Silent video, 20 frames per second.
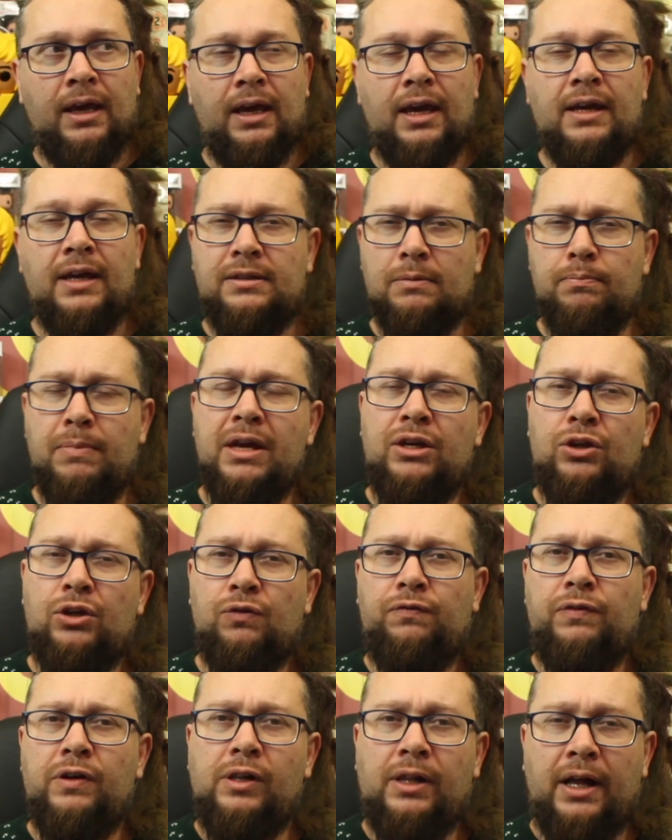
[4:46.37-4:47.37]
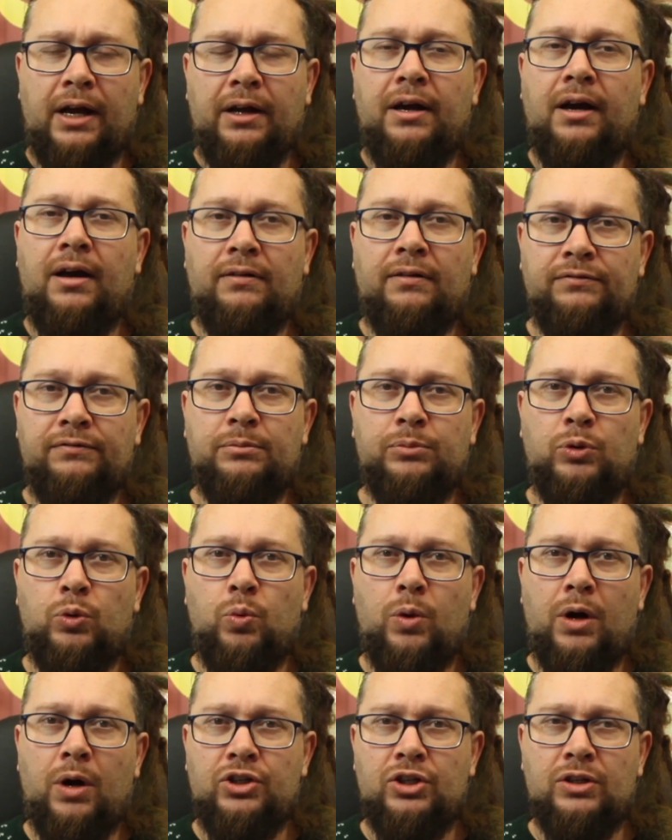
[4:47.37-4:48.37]
is to make you feel uncomfortable
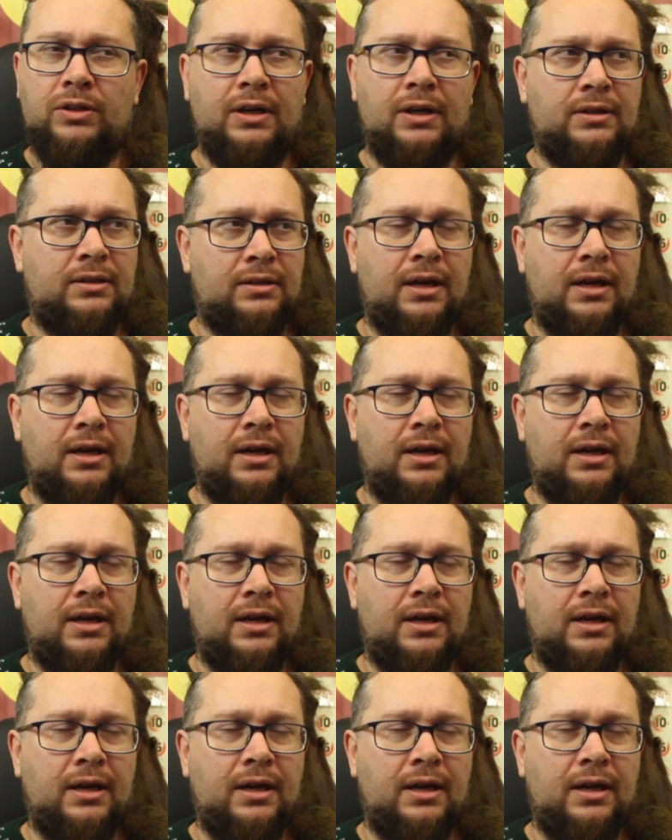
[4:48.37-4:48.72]
watching this.